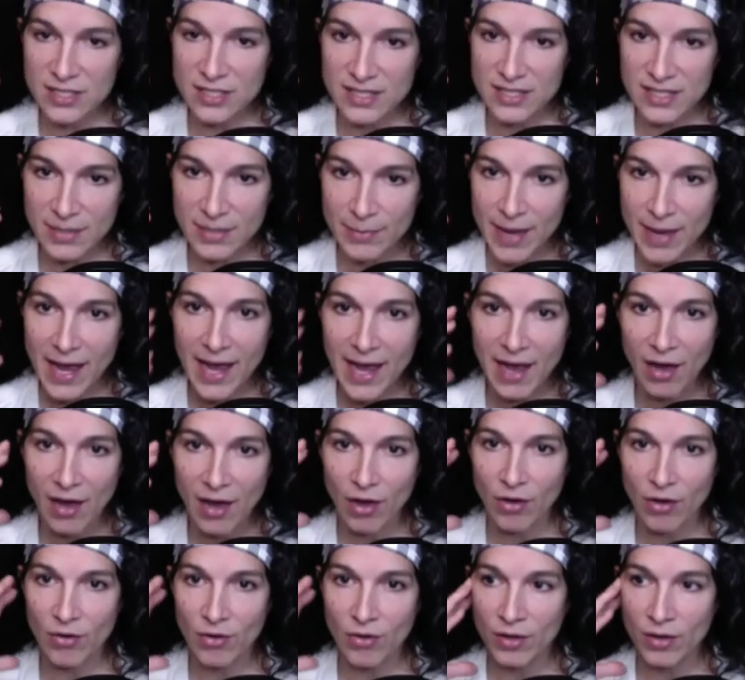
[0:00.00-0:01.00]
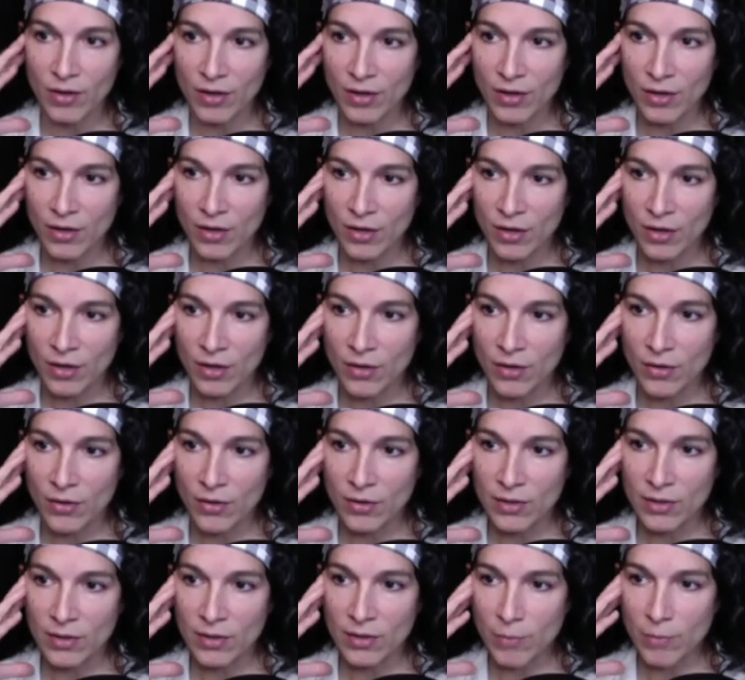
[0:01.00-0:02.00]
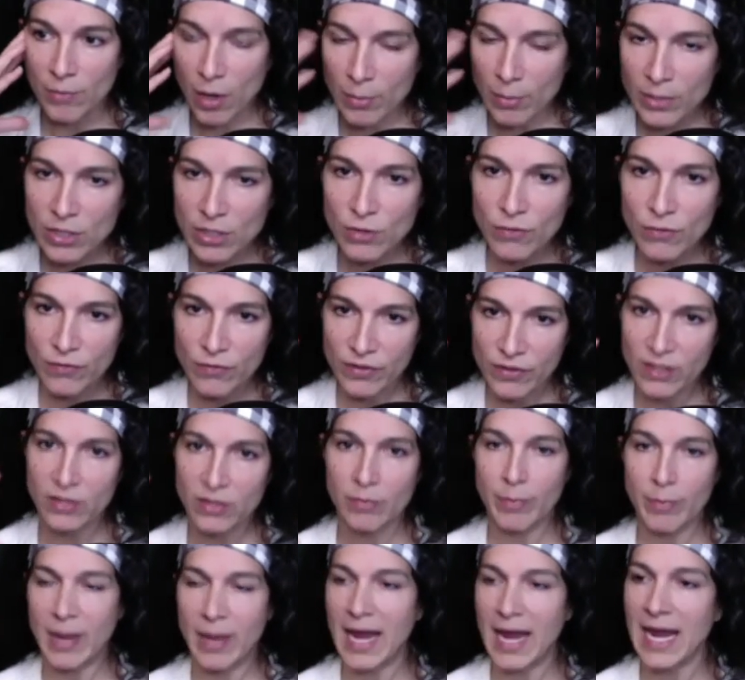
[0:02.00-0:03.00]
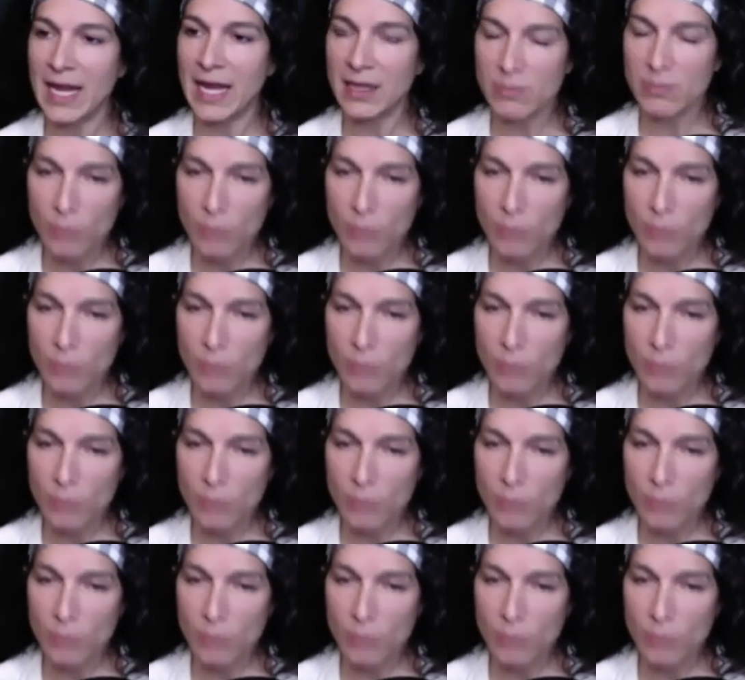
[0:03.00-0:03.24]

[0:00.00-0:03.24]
somehow, the moment you feel the pain,